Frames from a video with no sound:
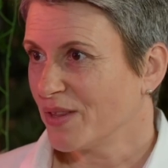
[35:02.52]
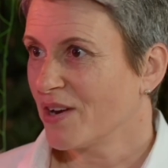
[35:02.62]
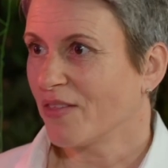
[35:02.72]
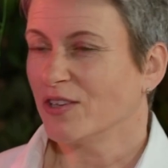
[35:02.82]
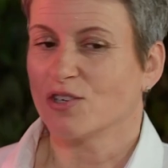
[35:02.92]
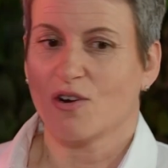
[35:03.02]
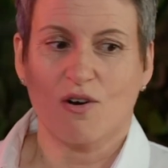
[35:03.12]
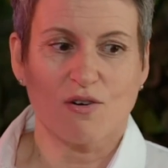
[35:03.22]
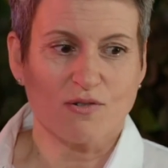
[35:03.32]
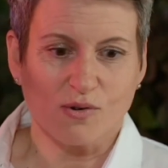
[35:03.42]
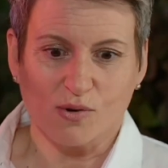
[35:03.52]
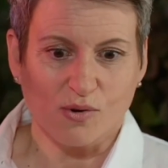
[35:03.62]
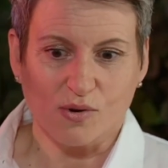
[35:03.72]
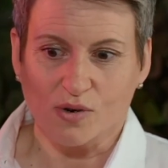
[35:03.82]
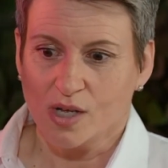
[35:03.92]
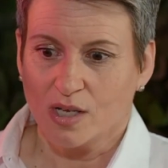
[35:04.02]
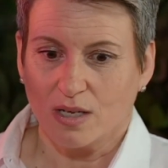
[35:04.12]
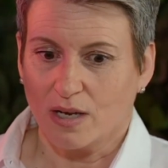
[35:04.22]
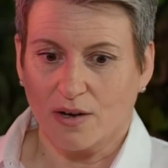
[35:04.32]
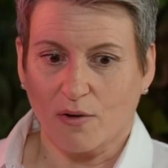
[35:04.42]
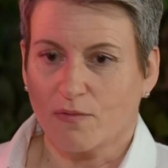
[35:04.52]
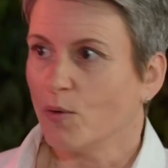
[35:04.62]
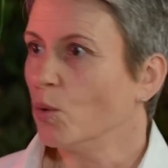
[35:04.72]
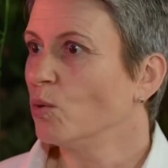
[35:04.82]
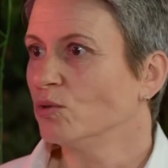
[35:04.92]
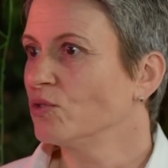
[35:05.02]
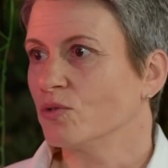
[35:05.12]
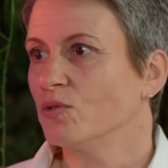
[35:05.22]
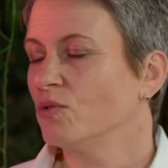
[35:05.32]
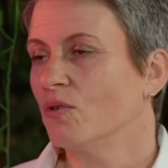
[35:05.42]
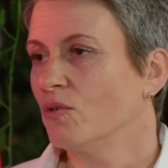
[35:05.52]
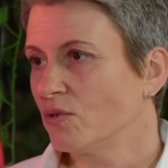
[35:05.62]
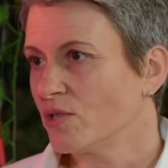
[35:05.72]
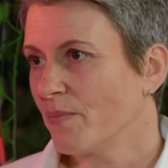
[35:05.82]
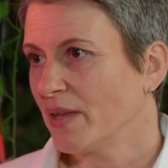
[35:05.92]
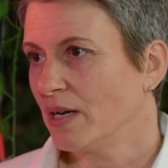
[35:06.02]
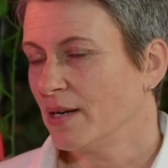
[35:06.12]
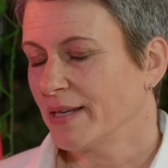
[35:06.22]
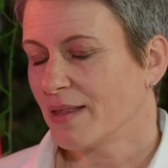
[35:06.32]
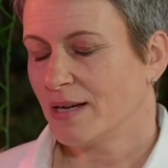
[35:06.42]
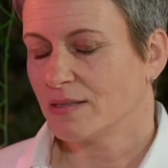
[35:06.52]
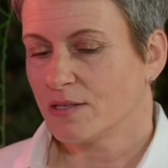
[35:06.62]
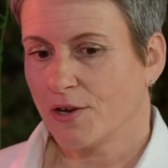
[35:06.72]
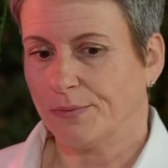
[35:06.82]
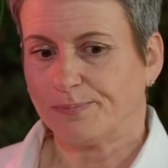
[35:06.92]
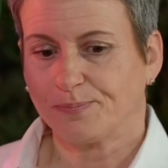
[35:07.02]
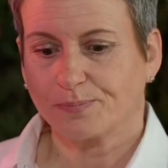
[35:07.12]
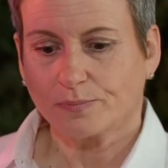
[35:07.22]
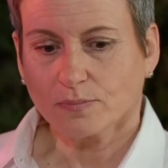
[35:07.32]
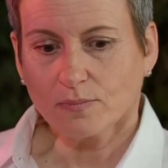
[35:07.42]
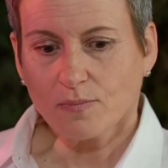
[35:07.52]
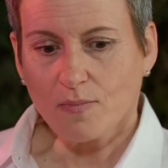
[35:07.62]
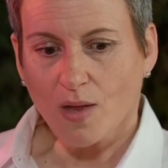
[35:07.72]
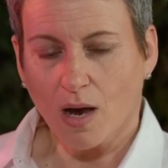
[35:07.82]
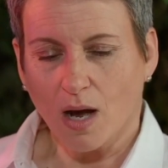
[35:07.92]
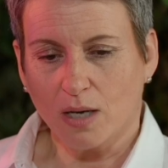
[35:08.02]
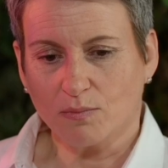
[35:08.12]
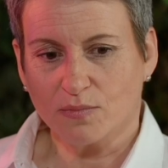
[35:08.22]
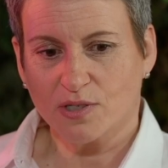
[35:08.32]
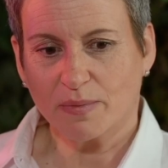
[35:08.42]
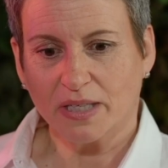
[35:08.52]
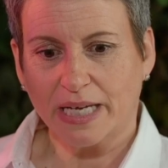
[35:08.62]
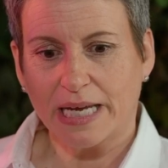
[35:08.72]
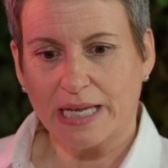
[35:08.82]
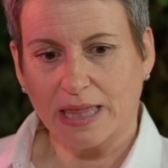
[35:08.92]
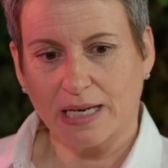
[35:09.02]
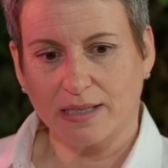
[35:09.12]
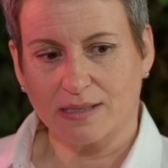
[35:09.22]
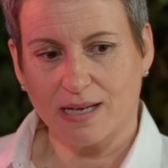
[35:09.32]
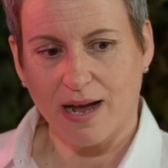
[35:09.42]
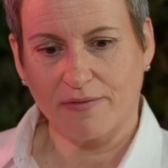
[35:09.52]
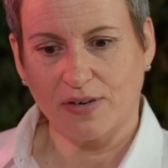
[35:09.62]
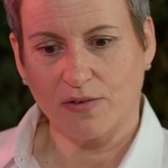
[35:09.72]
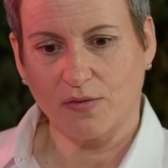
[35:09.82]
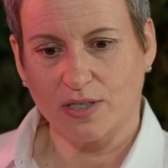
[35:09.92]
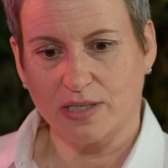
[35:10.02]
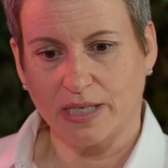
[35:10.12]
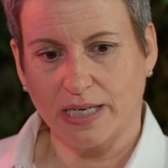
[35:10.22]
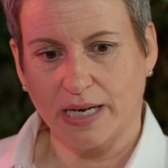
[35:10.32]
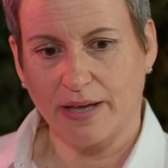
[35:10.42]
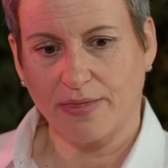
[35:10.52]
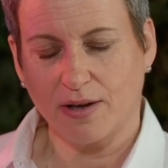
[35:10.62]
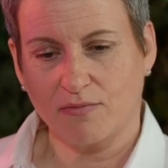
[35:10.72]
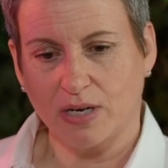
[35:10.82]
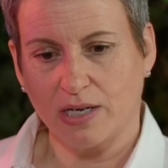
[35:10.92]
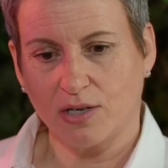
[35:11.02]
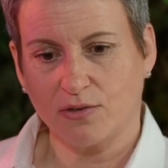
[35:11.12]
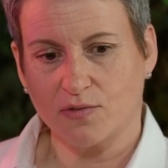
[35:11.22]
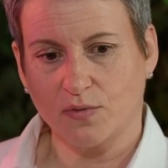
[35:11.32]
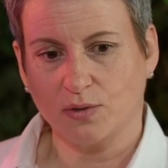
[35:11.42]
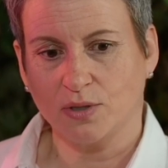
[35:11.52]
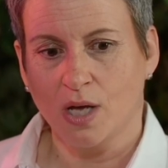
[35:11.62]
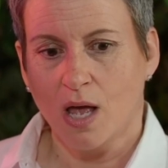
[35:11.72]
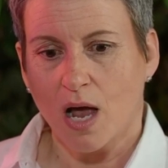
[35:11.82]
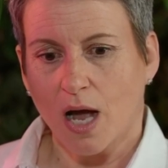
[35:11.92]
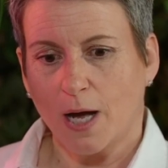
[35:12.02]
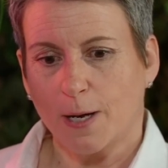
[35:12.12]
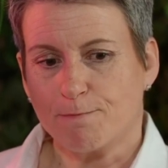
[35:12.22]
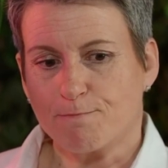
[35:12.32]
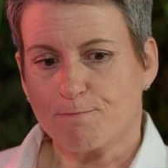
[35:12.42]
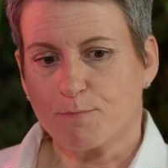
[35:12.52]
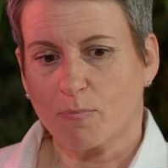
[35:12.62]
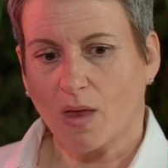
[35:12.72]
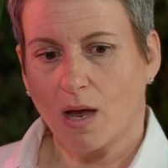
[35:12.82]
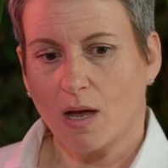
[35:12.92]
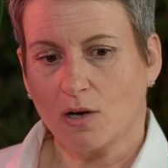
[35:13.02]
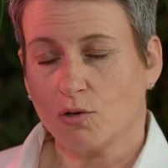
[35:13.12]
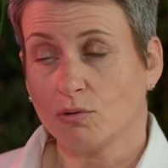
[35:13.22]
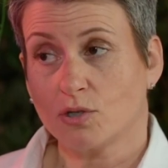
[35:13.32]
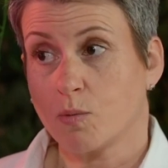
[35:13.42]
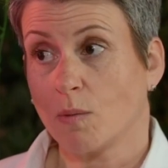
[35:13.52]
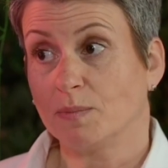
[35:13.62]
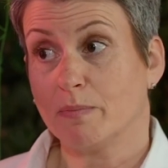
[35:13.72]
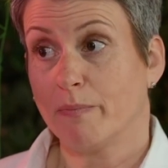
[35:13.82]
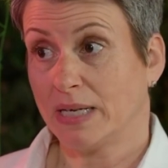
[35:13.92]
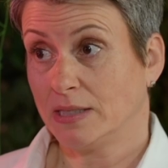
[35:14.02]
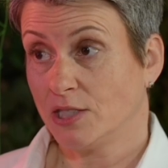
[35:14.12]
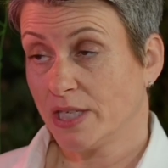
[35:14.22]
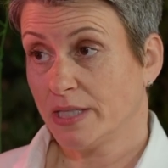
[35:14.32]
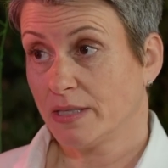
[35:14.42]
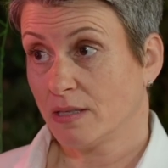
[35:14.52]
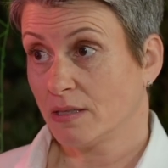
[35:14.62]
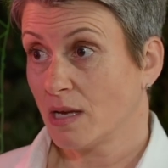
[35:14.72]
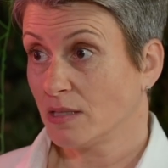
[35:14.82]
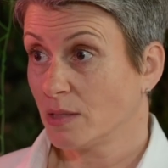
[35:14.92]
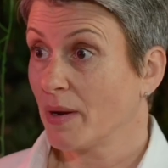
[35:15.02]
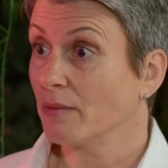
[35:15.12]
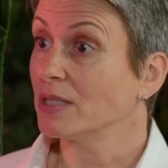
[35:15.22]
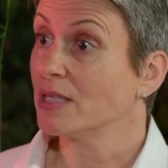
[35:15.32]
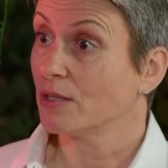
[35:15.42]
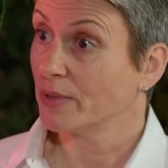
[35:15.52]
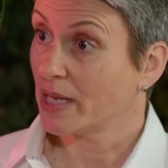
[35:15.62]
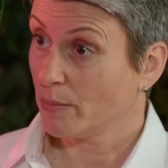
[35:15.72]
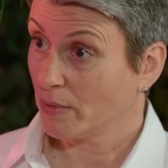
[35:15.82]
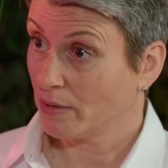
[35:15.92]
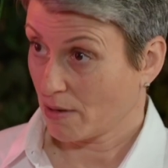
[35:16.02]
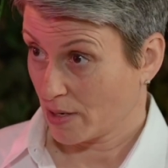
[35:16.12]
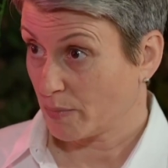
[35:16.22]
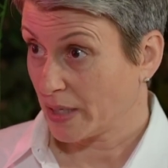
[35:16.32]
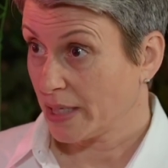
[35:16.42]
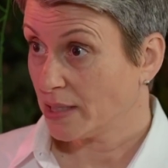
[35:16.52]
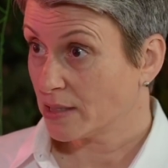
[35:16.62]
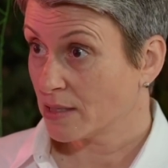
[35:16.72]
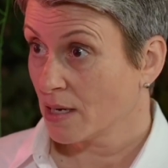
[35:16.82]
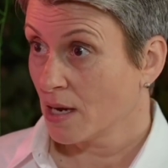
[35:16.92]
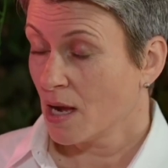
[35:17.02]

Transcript: with another dog, or falls or something like that. So some of the key things to have in your first aid kit that are really useful: gauze swabs and bandages to be able to deal with any kind of bleeds.